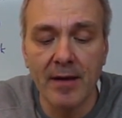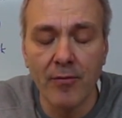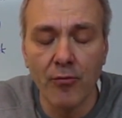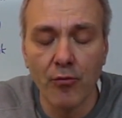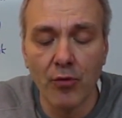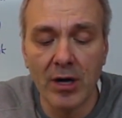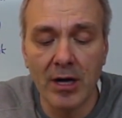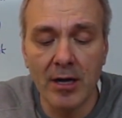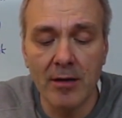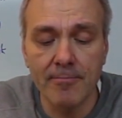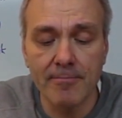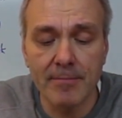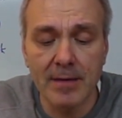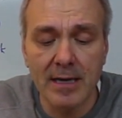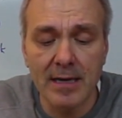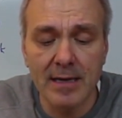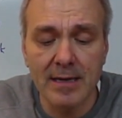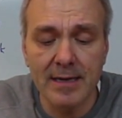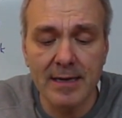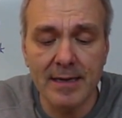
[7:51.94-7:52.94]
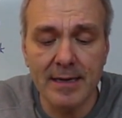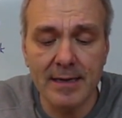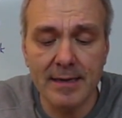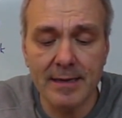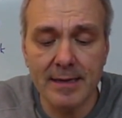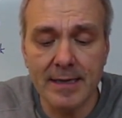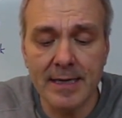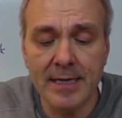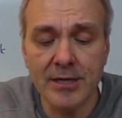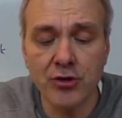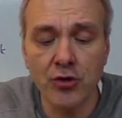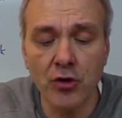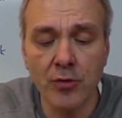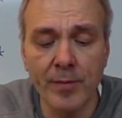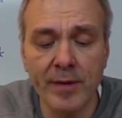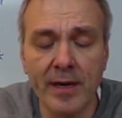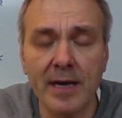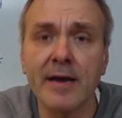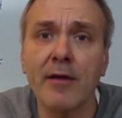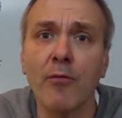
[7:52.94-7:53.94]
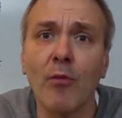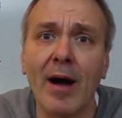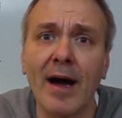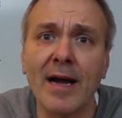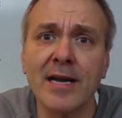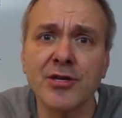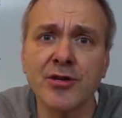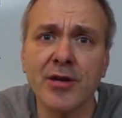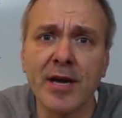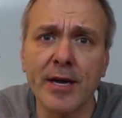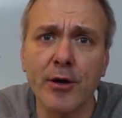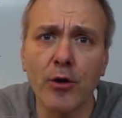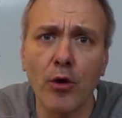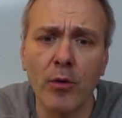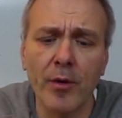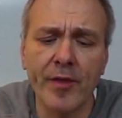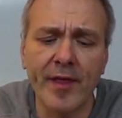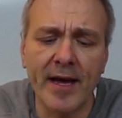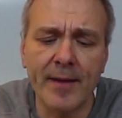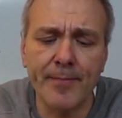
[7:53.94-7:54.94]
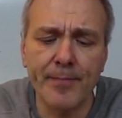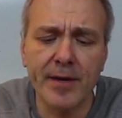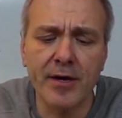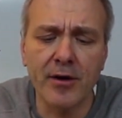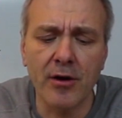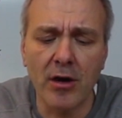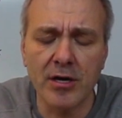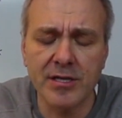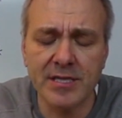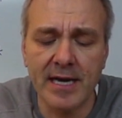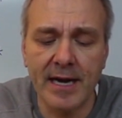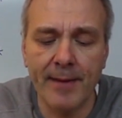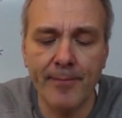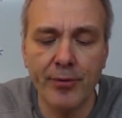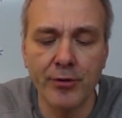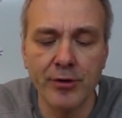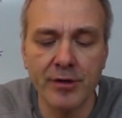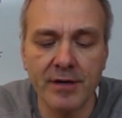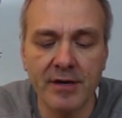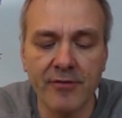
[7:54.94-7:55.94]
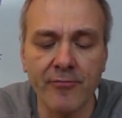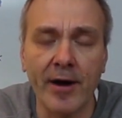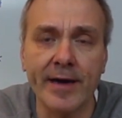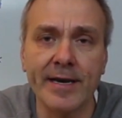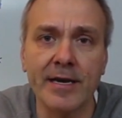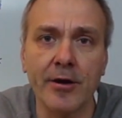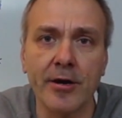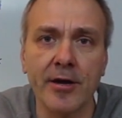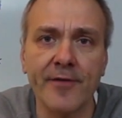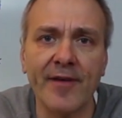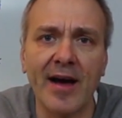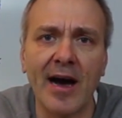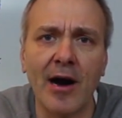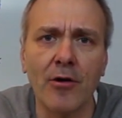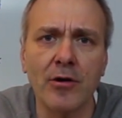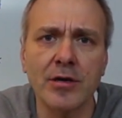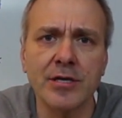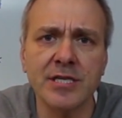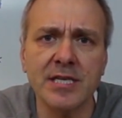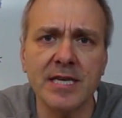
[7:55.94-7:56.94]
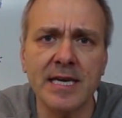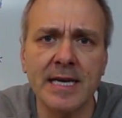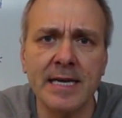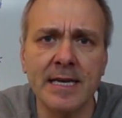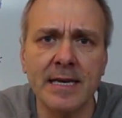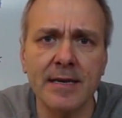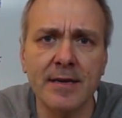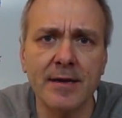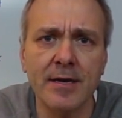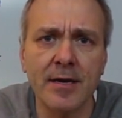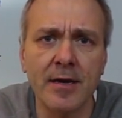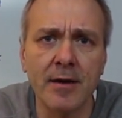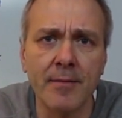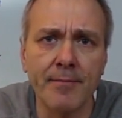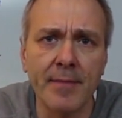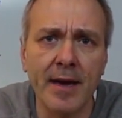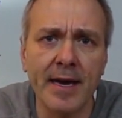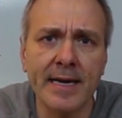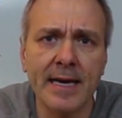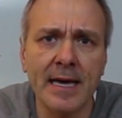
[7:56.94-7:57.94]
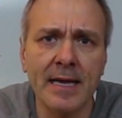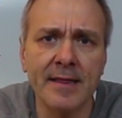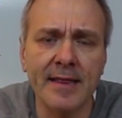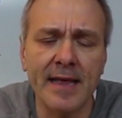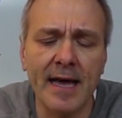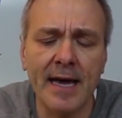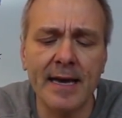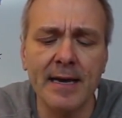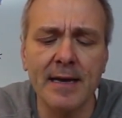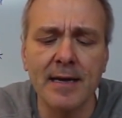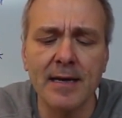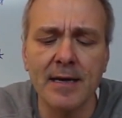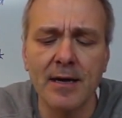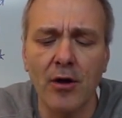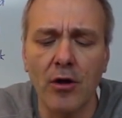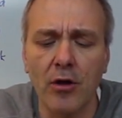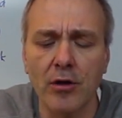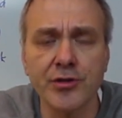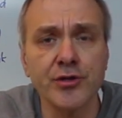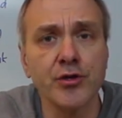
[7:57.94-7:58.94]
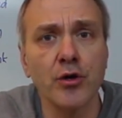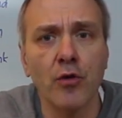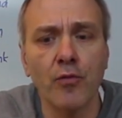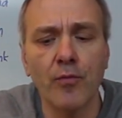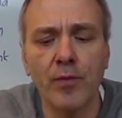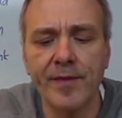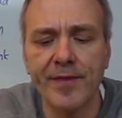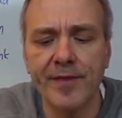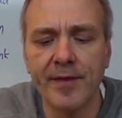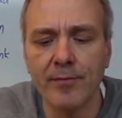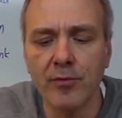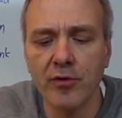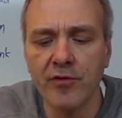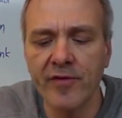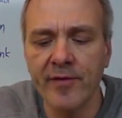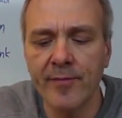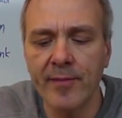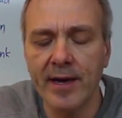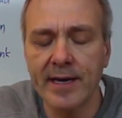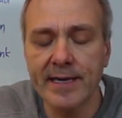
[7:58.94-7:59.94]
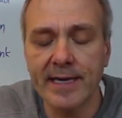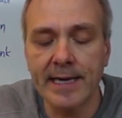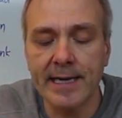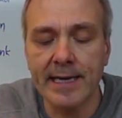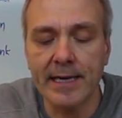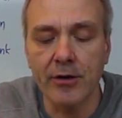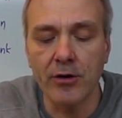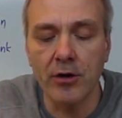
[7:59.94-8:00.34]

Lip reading: well, it took me a little while to get over that, because I had put quite a lot of hours in making that, also with the movie making and